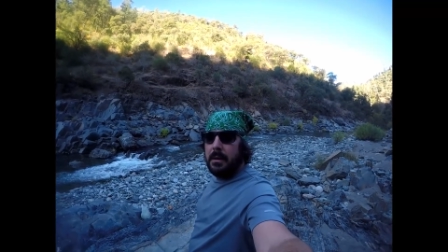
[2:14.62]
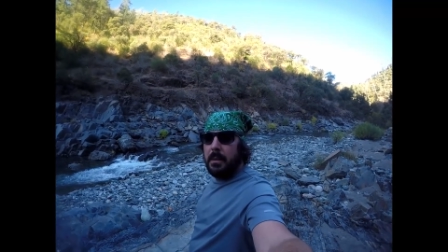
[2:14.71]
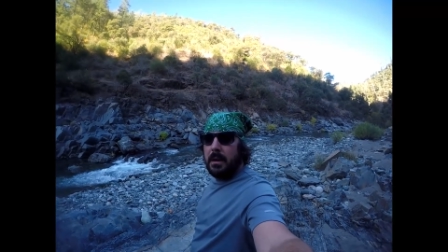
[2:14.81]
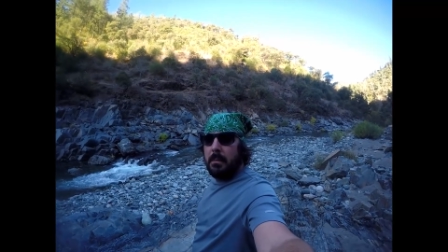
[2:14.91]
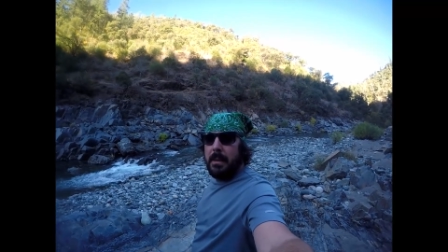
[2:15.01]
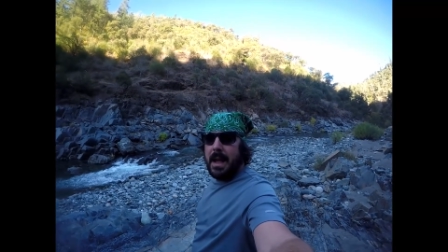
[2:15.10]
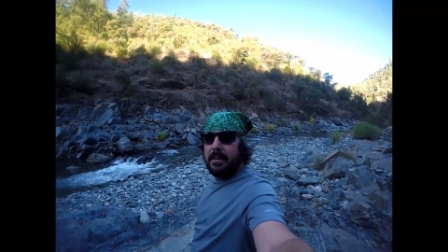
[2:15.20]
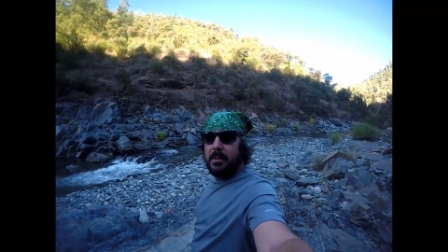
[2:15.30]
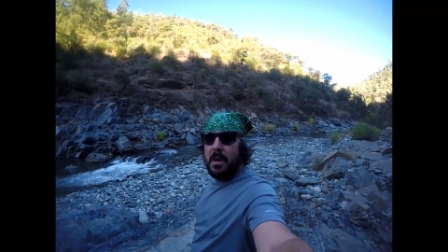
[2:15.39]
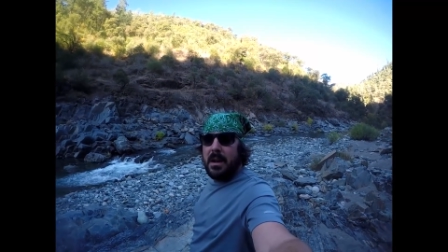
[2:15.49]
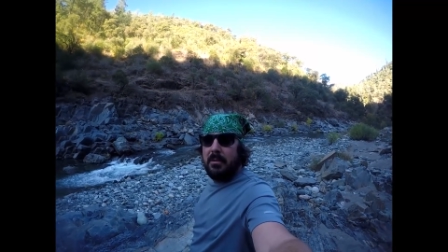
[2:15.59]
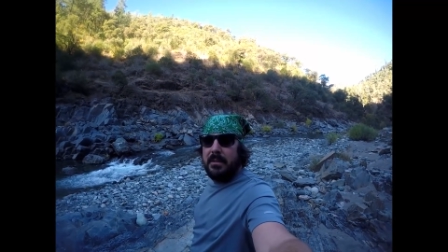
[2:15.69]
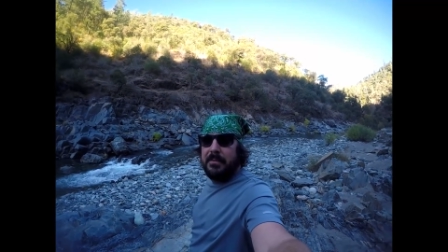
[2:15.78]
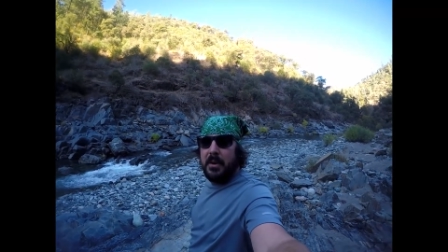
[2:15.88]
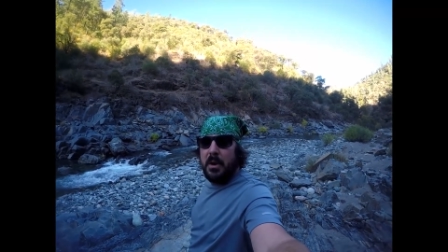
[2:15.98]
welcome back to the
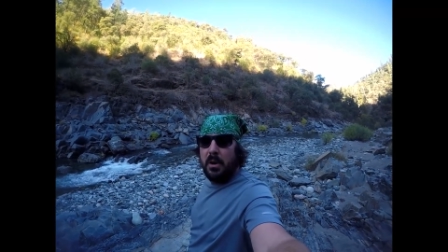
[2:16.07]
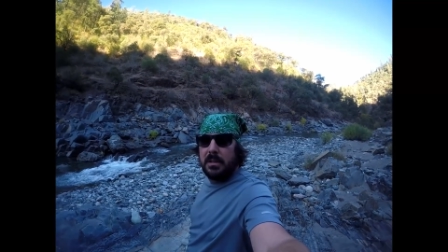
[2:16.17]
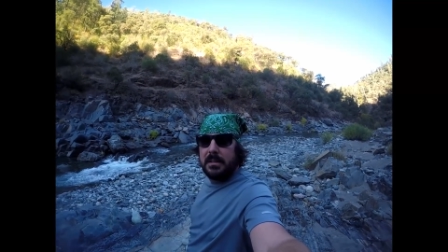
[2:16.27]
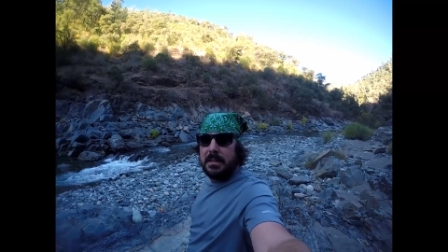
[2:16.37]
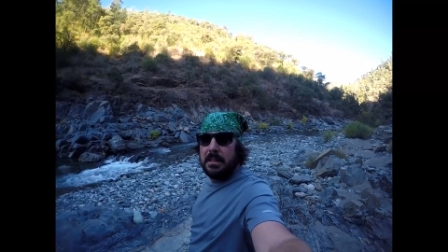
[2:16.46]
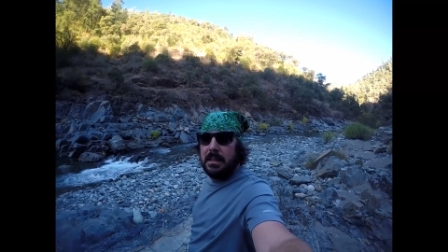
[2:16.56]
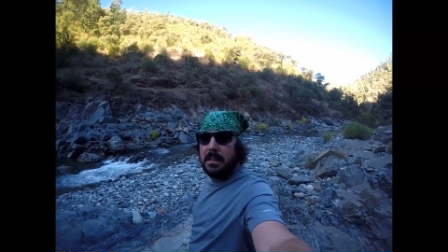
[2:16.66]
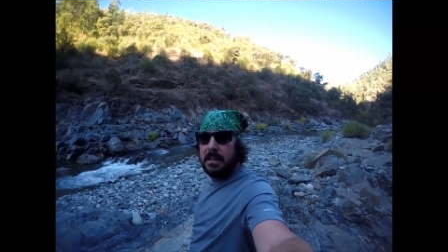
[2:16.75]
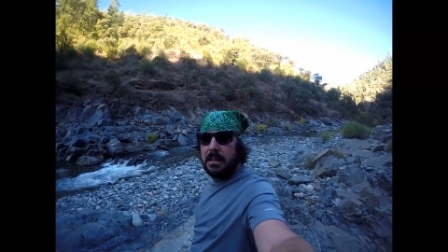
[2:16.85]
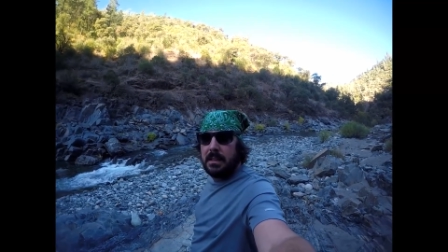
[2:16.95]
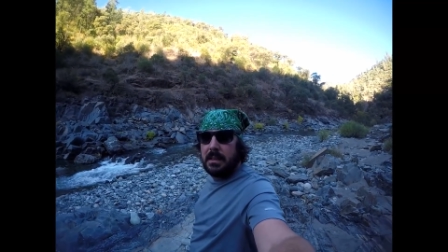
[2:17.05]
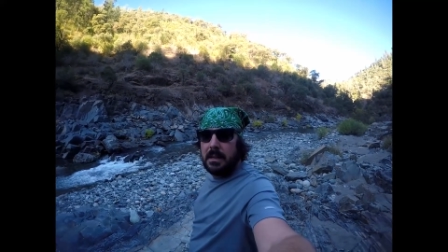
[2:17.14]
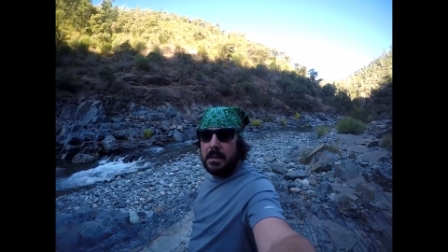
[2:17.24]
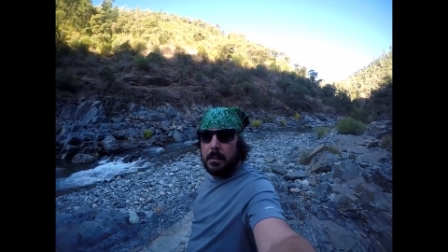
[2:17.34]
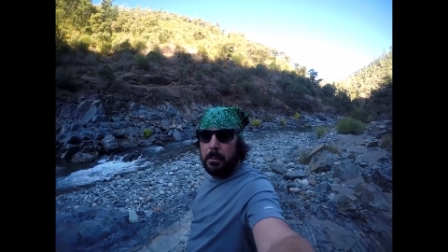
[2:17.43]
Wandering Fools.
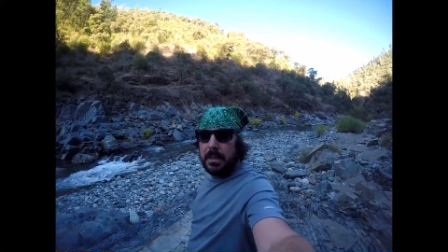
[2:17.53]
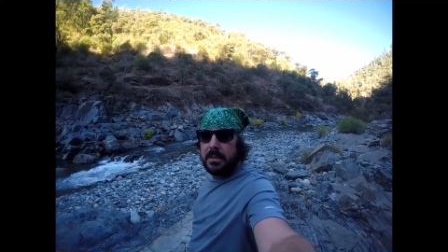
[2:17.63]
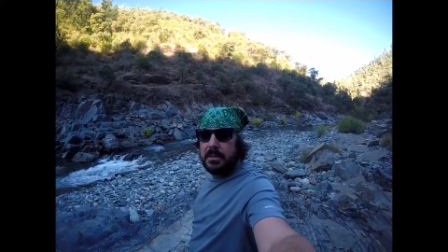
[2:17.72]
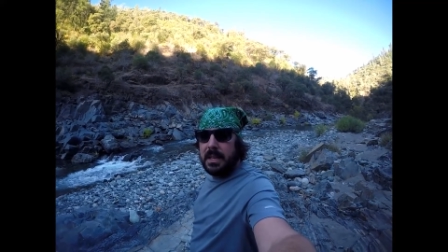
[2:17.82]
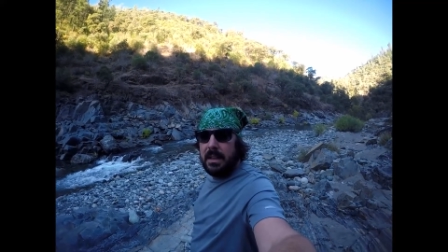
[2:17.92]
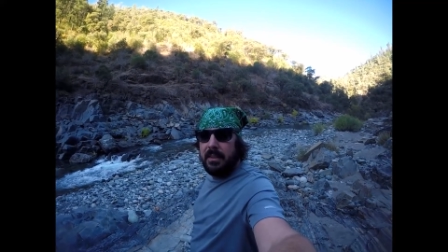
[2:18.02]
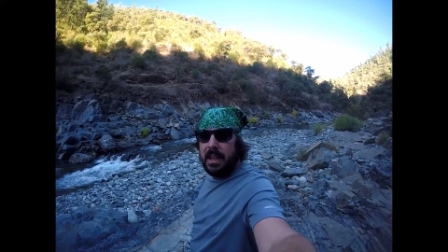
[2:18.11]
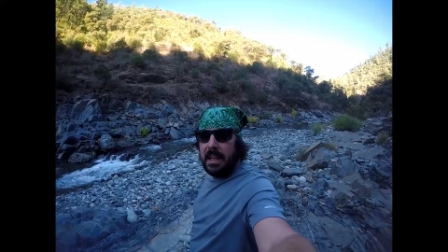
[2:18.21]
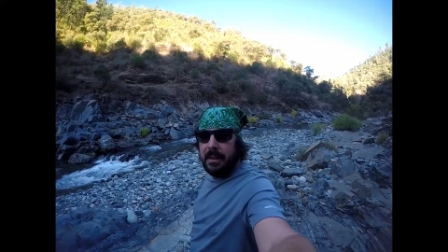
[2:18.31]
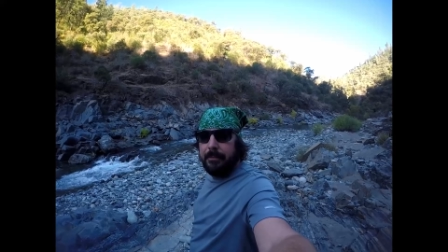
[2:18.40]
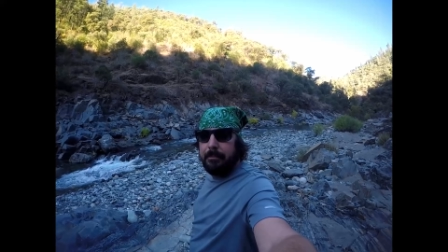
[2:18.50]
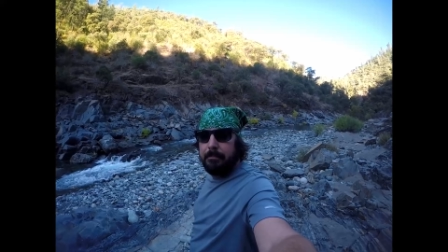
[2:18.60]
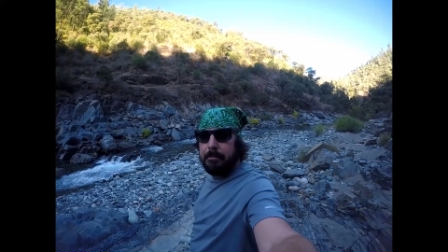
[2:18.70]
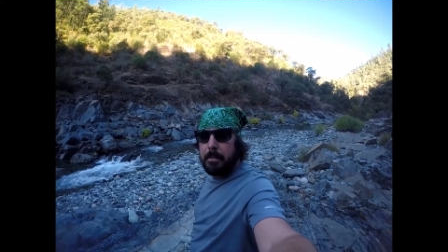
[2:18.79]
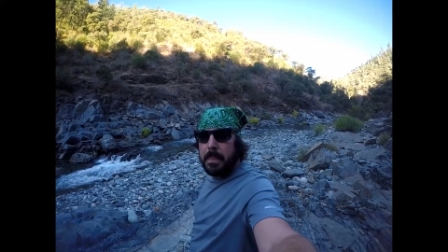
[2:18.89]
Mr. Stevie.
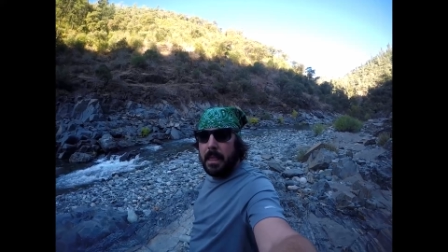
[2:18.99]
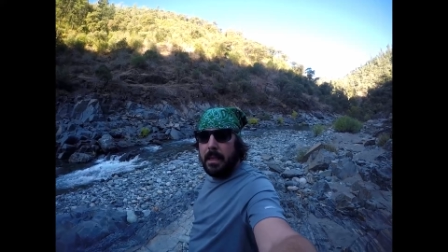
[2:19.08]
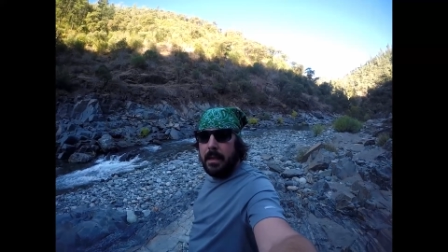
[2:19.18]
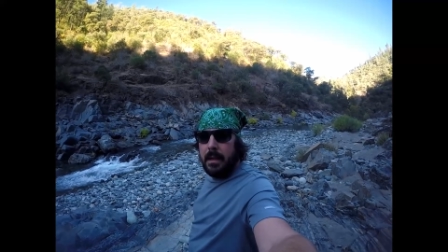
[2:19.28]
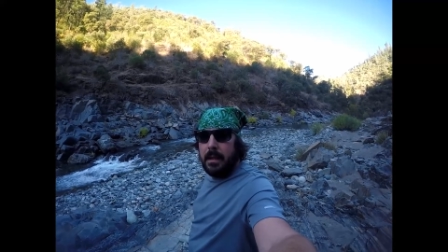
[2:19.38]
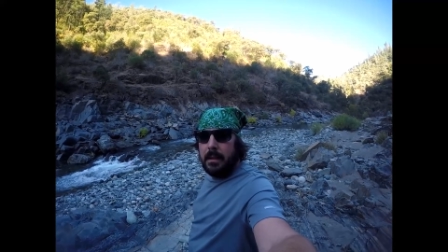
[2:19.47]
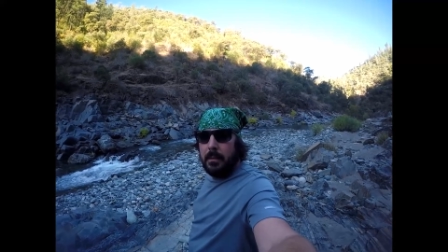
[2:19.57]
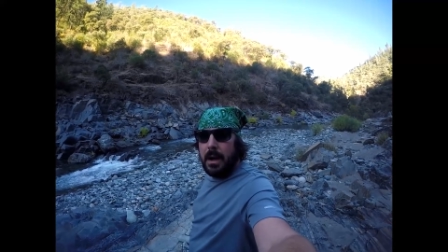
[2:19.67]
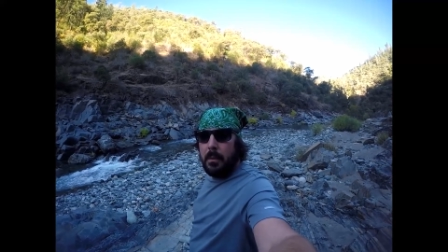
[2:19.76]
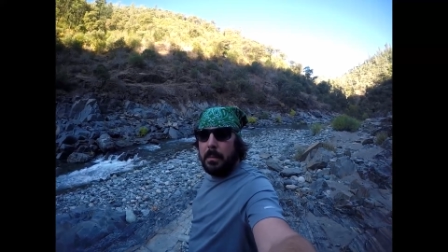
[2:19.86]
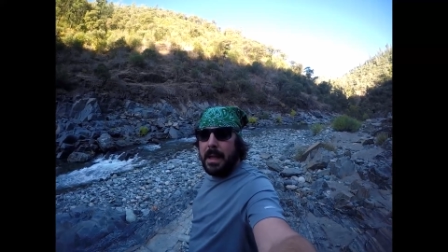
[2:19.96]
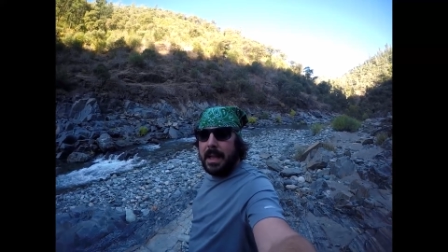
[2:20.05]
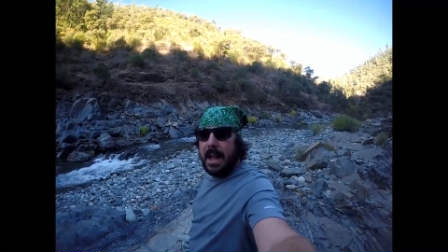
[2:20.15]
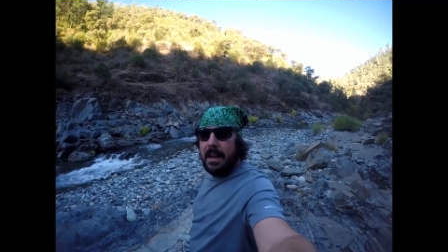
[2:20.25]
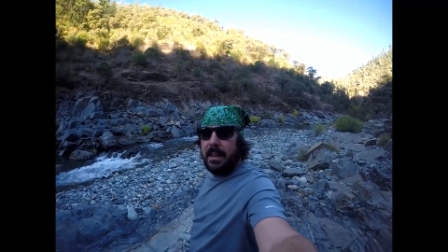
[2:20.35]
Well, we're
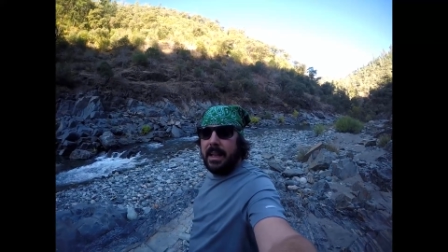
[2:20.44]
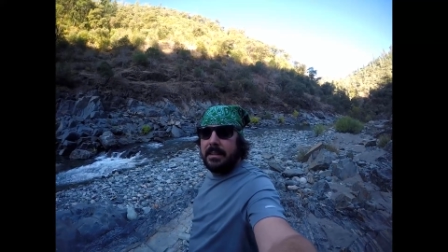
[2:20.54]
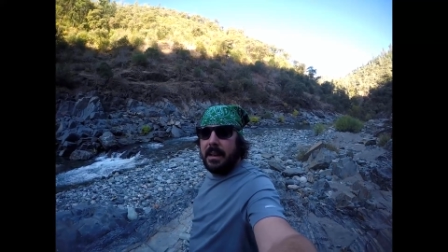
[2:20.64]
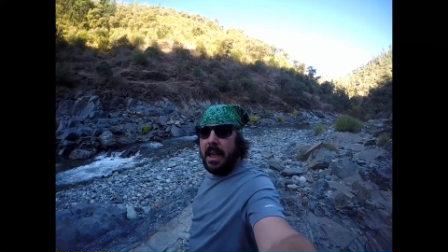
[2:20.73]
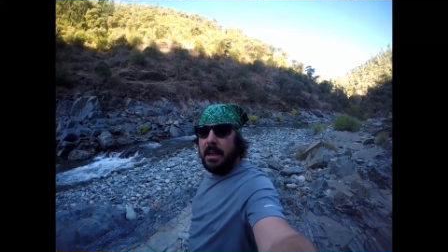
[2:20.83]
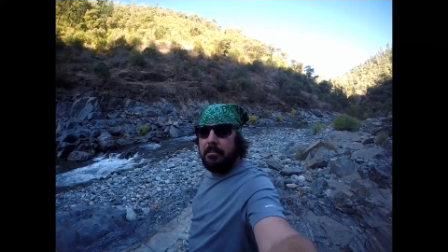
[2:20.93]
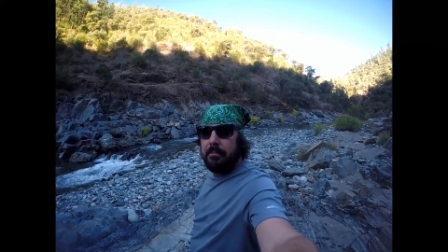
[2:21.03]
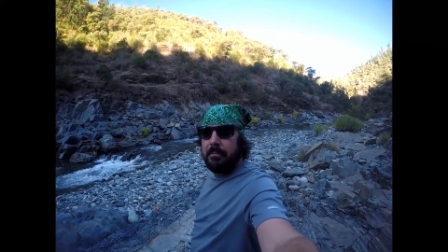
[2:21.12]
back at it again today.